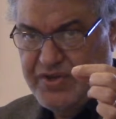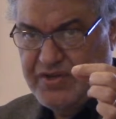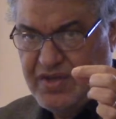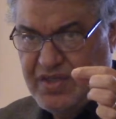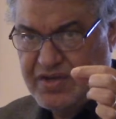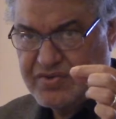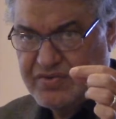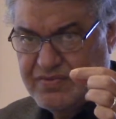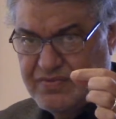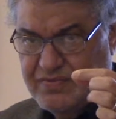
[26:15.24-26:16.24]

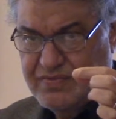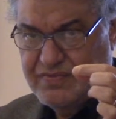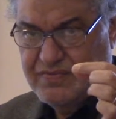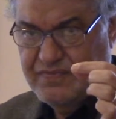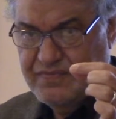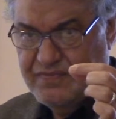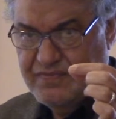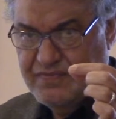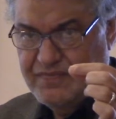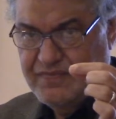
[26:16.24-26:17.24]

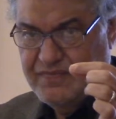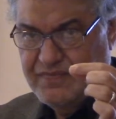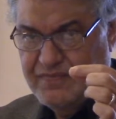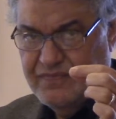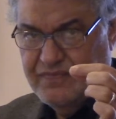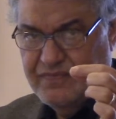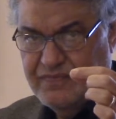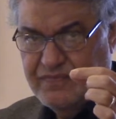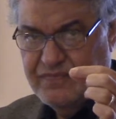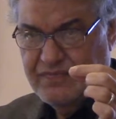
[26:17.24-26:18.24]

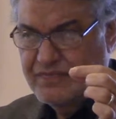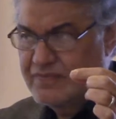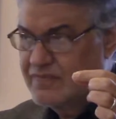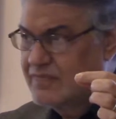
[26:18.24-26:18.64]
(silence)